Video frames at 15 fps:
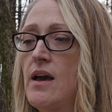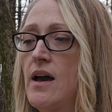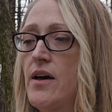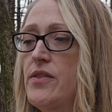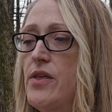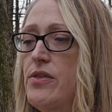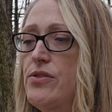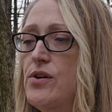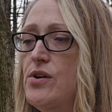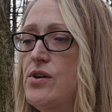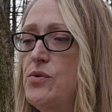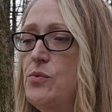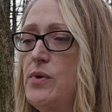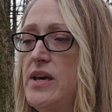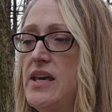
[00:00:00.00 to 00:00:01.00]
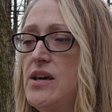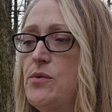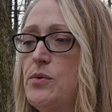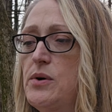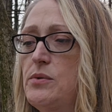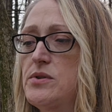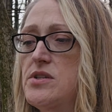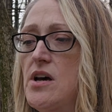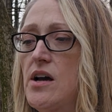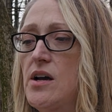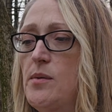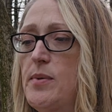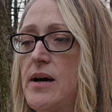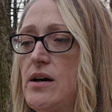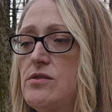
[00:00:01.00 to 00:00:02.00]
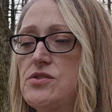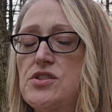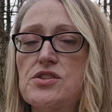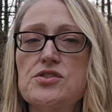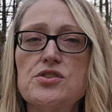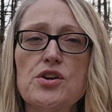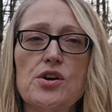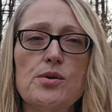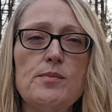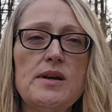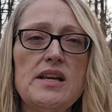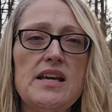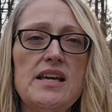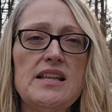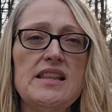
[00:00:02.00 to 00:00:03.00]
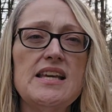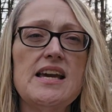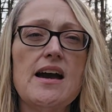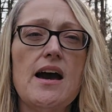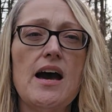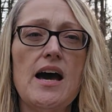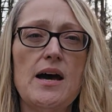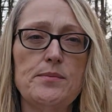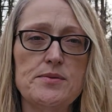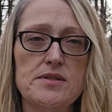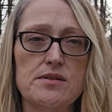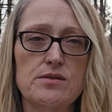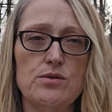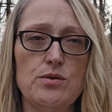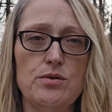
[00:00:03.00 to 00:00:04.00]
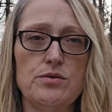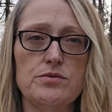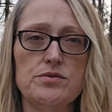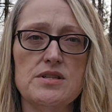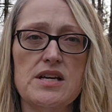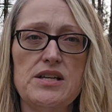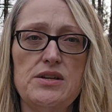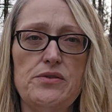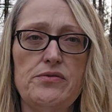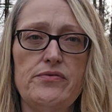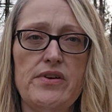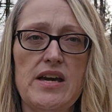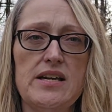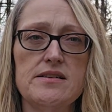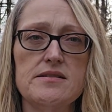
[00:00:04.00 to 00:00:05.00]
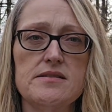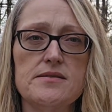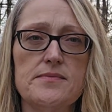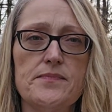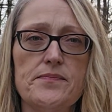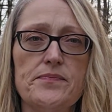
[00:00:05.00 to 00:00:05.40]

The third week, we will talk about determining the obstacles that you face.